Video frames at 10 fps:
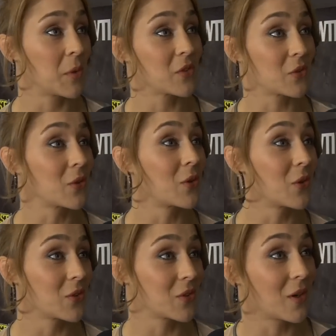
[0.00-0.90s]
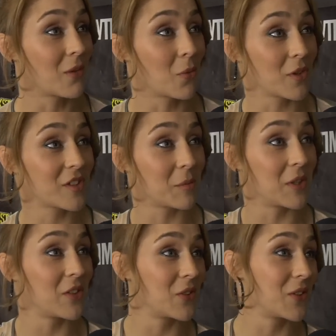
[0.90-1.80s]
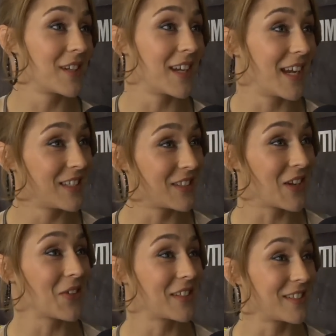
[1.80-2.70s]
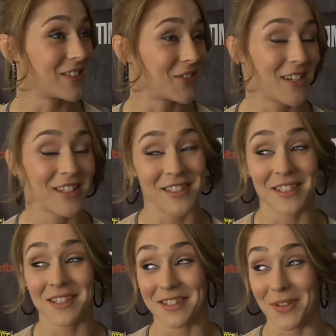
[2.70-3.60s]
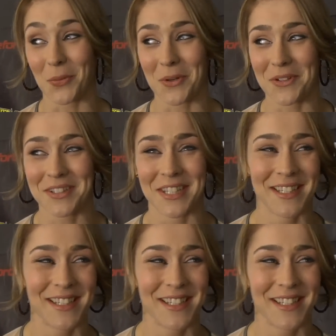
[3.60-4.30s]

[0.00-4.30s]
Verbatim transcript: because all the girls are rushing into the cage now. That's the strategy, and it did work.